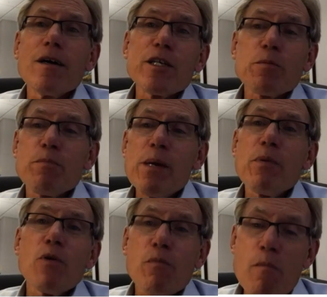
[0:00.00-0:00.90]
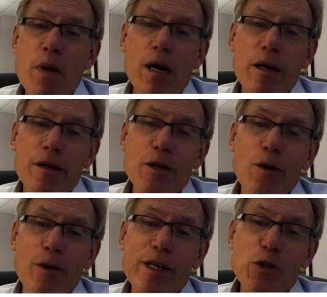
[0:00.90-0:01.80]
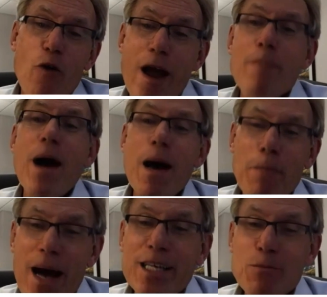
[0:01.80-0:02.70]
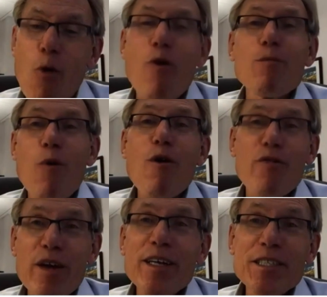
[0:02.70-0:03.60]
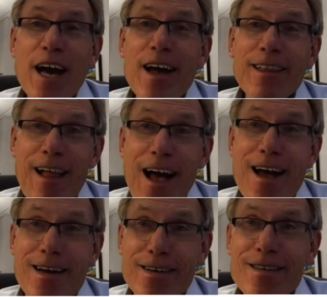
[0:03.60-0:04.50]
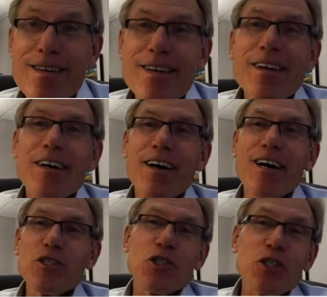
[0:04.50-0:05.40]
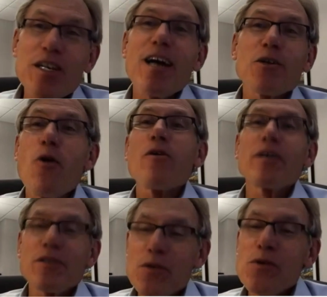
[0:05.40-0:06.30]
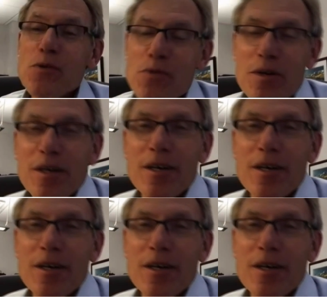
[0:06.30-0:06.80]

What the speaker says: As people, as grandma buys more and more things online, she's not going to